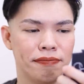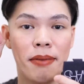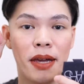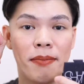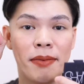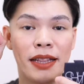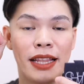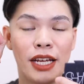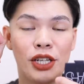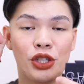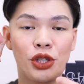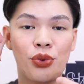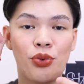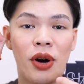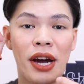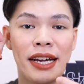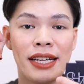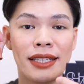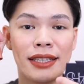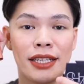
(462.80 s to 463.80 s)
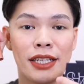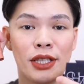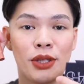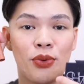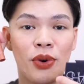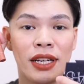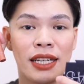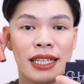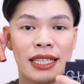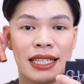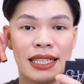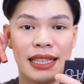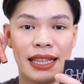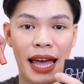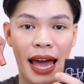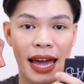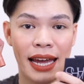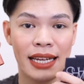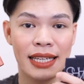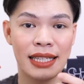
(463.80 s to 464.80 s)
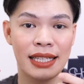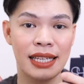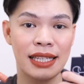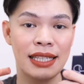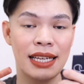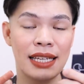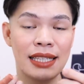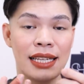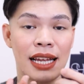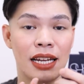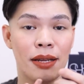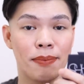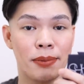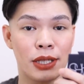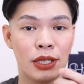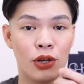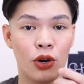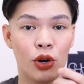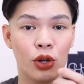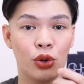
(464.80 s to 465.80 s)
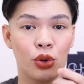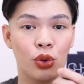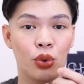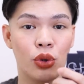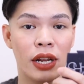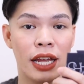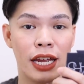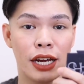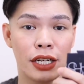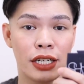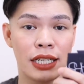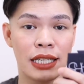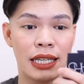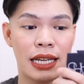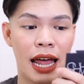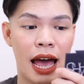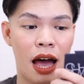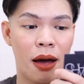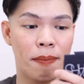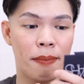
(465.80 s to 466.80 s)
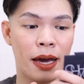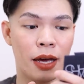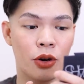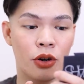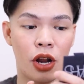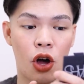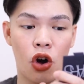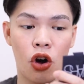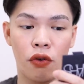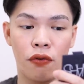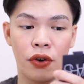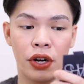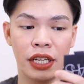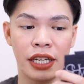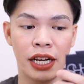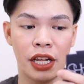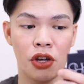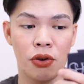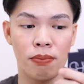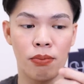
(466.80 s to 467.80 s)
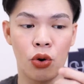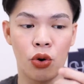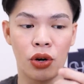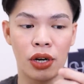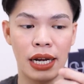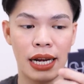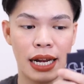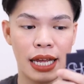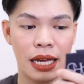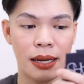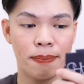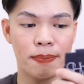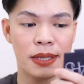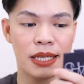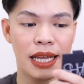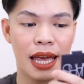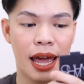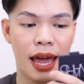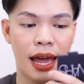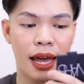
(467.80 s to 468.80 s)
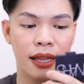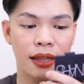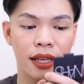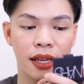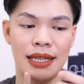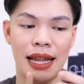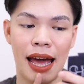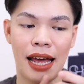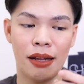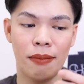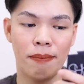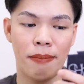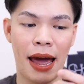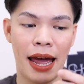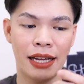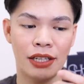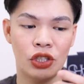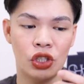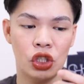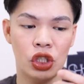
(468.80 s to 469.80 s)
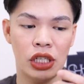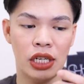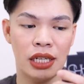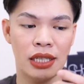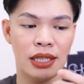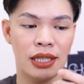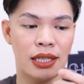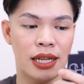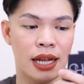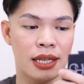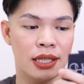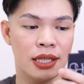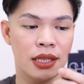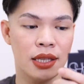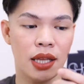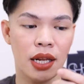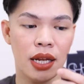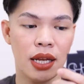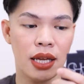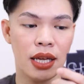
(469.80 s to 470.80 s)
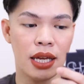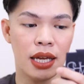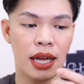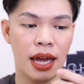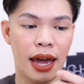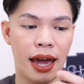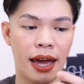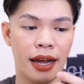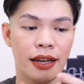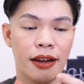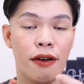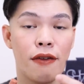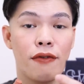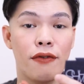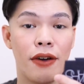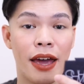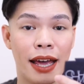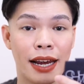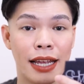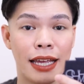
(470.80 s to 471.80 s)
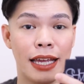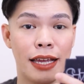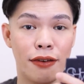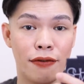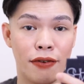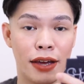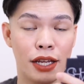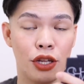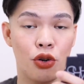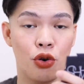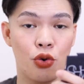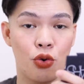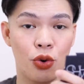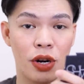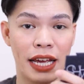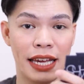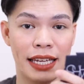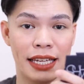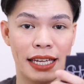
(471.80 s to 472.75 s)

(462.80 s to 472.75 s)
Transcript: Pigmentation-wise, this one is nice kasi sa lips ko, 2 layers lang pero na-cover niya na yung buong lips and it's not patchy, it's not streaky and very even yung kulay